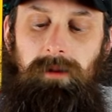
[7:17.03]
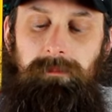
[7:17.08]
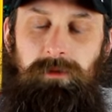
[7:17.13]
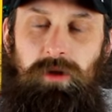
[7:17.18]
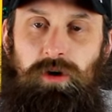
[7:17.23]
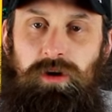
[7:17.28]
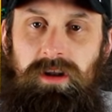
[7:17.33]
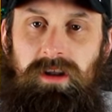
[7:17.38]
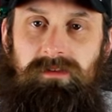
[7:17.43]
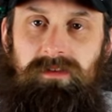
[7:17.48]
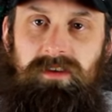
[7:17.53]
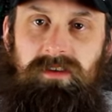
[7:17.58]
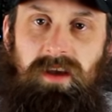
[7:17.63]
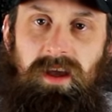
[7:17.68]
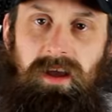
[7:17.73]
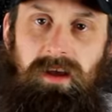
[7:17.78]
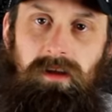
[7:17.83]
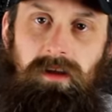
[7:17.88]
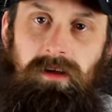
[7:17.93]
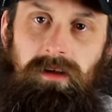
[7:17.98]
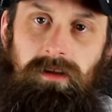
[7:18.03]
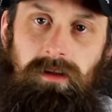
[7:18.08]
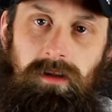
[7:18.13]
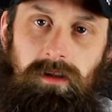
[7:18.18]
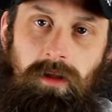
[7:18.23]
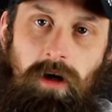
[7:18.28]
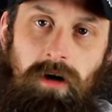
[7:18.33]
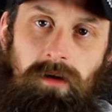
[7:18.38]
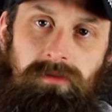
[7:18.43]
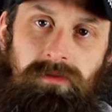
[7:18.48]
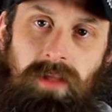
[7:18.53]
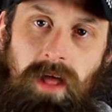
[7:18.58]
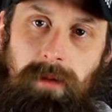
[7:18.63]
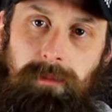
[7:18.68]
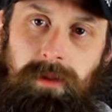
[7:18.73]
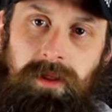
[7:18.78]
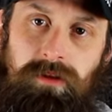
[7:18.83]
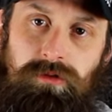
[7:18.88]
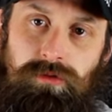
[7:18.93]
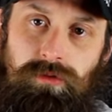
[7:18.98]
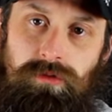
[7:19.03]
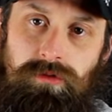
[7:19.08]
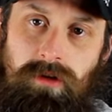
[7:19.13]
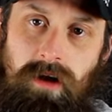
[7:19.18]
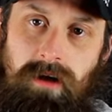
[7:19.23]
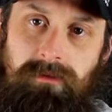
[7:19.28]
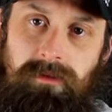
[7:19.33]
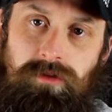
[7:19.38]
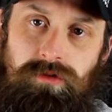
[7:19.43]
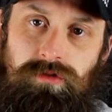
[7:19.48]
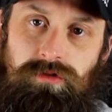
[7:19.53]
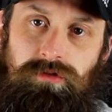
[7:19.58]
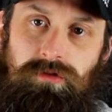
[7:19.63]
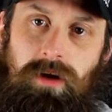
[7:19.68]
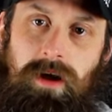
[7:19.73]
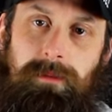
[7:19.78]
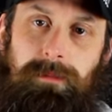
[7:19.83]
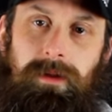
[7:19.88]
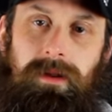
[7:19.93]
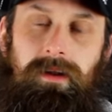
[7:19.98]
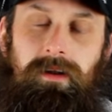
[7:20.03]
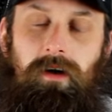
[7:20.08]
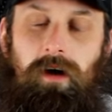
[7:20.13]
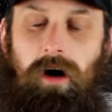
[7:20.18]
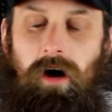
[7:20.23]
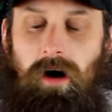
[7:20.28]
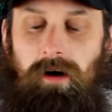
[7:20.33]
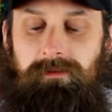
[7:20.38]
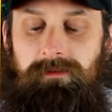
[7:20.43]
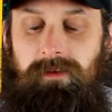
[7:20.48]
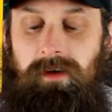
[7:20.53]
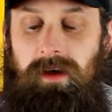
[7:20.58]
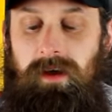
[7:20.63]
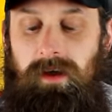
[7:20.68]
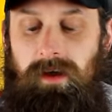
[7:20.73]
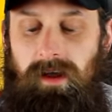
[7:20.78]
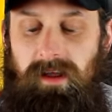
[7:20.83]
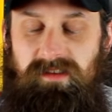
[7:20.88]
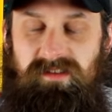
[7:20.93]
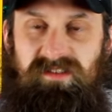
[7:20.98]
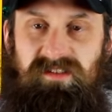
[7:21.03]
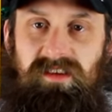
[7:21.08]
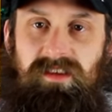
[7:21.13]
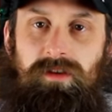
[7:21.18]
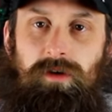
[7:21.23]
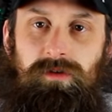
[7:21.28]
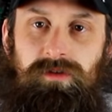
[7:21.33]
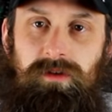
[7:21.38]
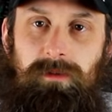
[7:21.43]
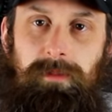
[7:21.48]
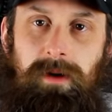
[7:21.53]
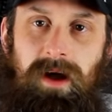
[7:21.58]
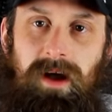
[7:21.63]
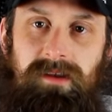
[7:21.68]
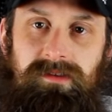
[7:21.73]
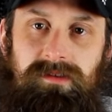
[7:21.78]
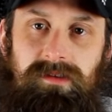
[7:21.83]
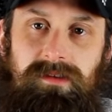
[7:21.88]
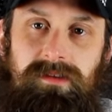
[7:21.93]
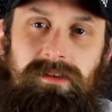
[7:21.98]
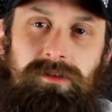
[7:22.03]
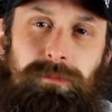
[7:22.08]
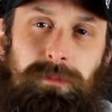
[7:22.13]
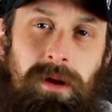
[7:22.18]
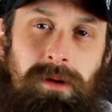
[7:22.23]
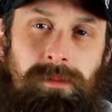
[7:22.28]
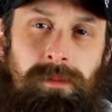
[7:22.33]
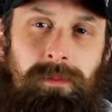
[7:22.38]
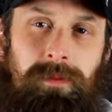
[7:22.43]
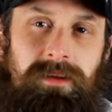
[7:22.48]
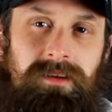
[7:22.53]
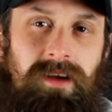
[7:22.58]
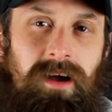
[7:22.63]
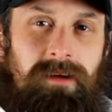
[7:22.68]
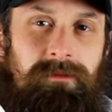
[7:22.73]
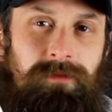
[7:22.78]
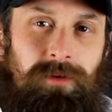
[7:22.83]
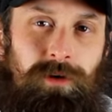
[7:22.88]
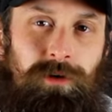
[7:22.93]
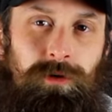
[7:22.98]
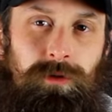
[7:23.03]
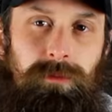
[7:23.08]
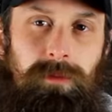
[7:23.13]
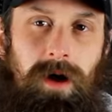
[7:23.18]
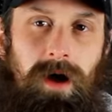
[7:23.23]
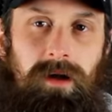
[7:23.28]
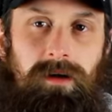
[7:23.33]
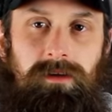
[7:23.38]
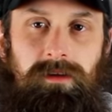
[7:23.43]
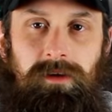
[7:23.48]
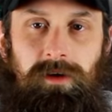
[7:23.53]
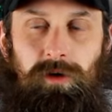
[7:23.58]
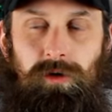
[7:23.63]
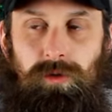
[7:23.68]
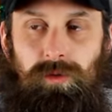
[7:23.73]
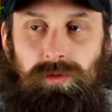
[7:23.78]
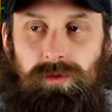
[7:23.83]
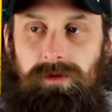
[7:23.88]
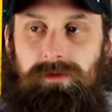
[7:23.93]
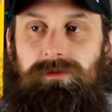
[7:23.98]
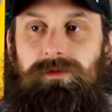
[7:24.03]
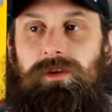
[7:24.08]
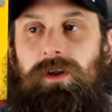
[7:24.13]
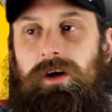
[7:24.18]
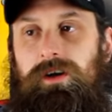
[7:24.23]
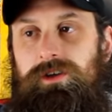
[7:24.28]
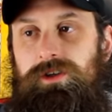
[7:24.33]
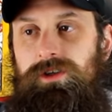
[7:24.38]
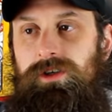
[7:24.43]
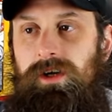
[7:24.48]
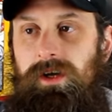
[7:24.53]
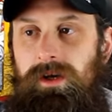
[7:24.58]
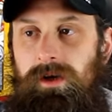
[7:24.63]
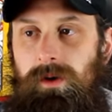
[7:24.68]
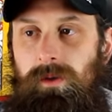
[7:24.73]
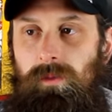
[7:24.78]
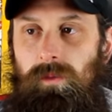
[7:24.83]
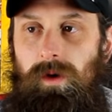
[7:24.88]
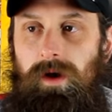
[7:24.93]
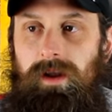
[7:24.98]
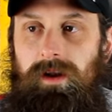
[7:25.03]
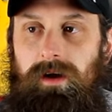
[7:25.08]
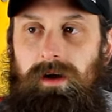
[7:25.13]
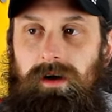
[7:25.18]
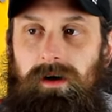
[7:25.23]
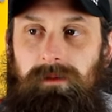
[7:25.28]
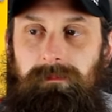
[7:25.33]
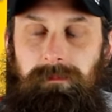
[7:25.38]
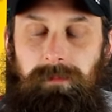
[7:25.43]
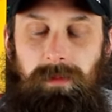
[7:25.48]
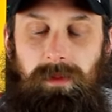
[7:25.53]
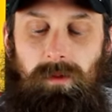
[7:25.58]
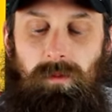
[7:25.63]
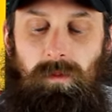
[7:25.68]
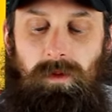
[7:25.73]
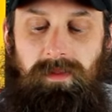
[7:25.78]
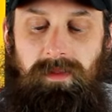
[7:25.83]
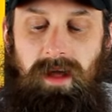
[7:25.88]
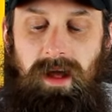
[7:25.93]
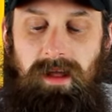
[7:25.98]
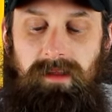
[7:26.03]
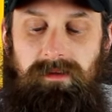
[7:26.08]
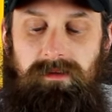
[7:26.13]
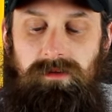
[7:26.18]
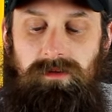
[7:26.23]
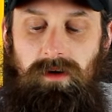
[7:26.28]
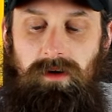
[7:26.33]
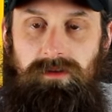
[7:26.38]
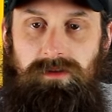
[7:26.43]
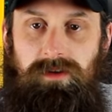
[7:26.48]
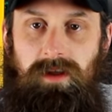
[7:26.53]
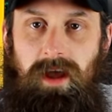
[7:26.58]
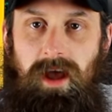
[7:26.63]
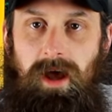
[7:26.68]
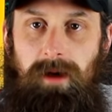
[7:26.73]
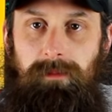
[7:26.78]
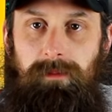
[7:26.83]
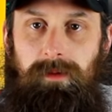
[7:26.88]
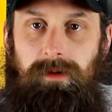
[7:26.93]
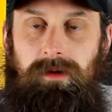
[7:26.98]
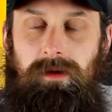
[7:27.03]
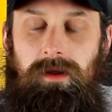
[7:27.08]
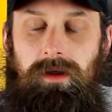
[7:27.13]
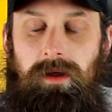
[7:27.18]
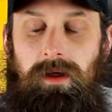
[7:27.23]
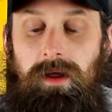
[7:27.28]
You could even take a long flat blade screwdriver and scrape it off and see those deposits. It's probably time for a new bottle and a coolant flush when that starts to happen.